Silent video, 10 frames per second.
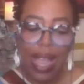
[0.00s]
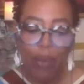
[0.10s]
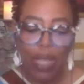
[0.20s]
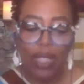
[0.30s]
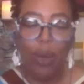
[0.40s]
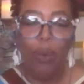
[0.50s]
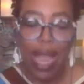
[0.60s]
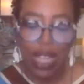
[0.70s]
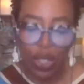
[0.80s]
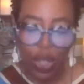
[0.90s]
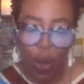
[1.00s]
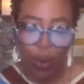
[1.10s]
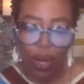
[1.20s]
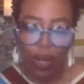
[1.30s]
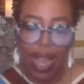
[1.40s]
He was a way
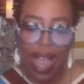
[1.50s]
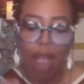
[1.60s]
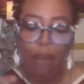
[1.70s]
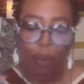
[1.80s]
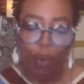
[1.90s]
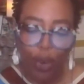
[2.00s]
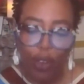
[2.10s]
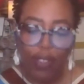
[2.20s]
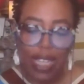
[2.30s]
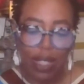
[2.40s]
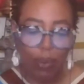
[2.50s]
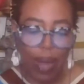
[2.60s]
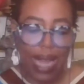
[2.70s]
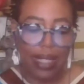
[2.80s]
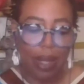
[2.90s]
shower and proved his
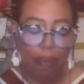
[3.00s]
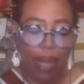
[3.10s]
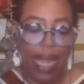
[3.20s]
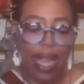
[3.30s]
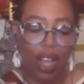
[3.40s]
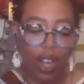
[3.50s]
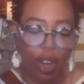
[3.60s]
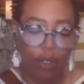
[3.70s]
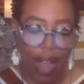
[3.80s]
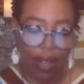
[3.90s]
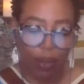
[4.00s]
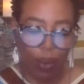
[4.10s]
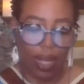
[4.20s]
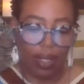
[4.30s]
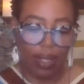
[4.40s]
way to be a correct
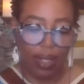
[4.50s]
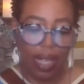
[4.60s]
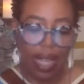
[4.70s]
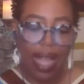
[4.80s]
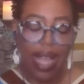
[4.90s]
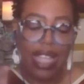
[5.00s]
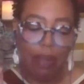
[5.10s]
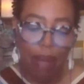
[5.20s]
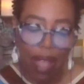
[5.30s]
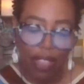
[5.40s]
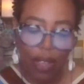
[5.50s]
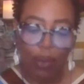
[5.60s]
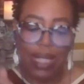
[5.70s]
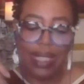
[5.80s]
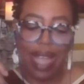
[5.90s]
one. His
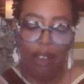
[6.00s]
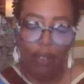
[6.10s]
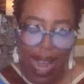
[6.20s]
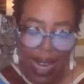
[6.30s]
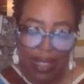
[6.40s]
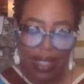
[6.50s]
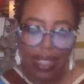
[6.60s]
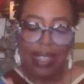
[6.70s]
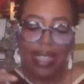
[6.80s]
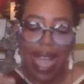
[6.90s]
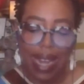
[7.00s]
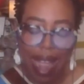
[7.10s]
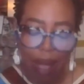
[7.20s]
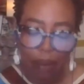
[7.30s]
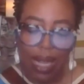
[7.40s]
method was direct,
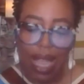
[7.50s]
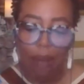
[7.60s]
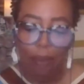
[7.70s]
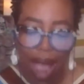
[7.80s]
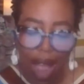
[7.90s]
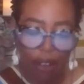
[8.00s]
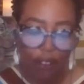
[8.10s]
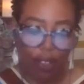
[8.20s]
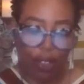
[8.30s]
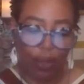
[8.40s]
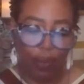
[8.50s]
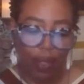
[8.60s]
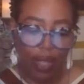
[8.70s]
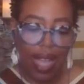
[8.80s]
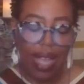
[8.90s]
dynamic, and powerful,
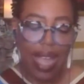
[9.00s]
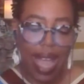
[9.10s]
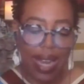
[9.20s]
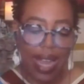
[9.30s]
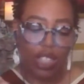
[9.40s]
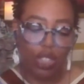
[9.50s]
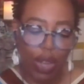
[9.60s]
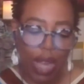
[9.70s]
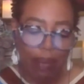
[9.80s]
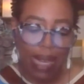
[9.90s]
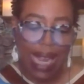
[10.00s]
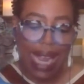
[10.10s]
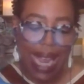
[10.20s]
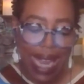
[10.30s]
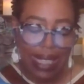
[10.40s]
yet
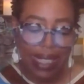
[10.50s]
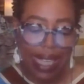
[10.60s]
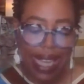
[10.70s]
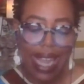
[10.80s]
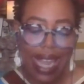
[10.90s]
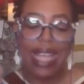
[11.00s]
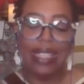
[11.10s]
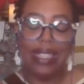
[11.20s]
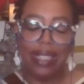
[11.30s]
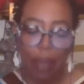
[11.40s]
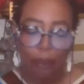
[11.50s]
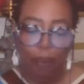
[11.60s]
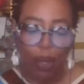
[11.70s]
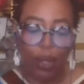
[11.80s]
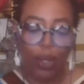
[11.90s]
extremely easy and
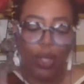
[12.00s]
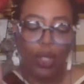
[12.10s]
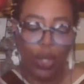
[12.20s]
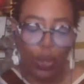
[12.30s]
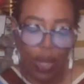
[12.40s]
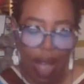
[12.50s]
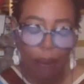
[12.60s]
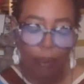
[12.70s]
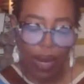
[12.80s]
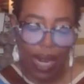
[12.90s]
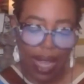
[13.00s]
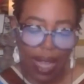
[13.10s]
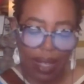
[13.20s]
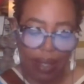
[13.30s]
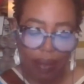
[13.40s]
simple to
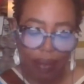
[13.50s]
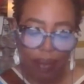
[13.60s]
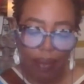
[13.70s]
comprehend.